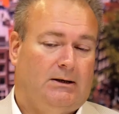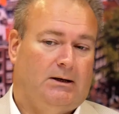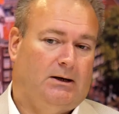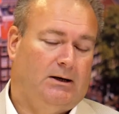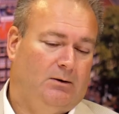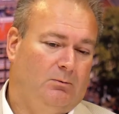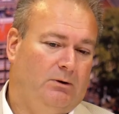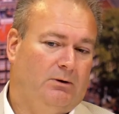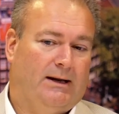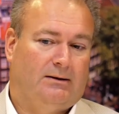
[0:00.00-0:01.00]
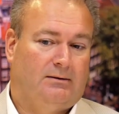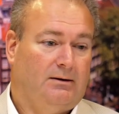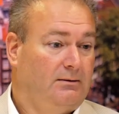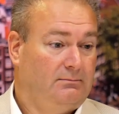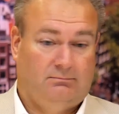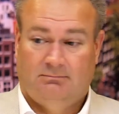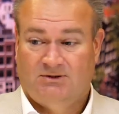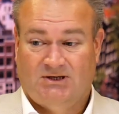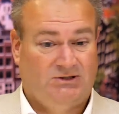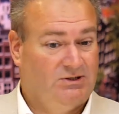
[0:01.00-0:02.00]
We'll get
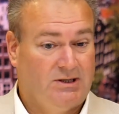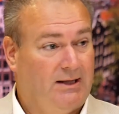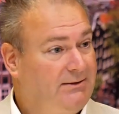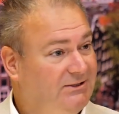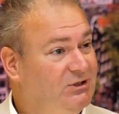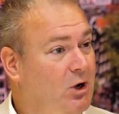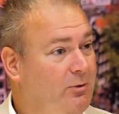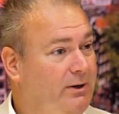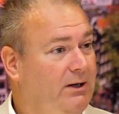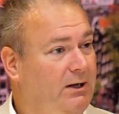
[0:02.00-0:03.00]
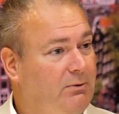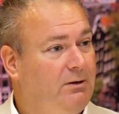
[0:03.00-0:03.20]
sessions like this going, where